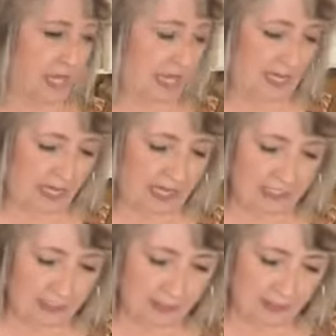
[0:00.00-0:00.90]

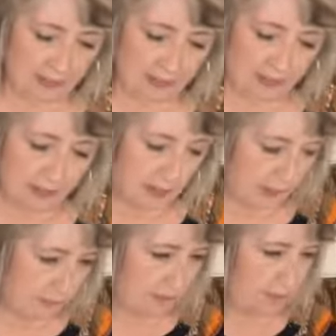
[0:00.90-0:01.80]
And,
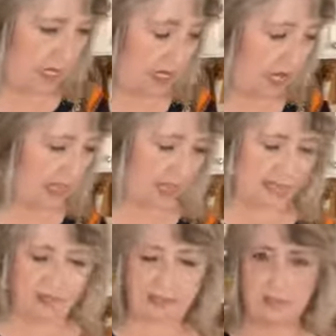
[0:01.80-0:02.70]
whoops, and I
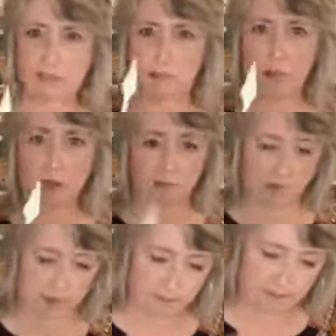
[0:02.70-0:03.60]
like this smaller
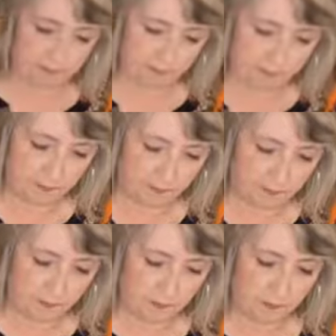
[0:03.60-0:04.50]
one.
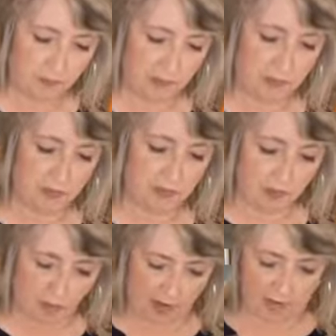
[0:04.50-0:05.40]

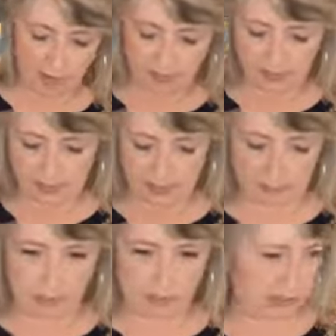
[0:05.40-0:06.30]
So I'm just gonna
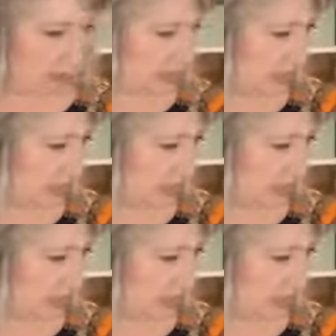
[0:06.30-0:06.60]
put,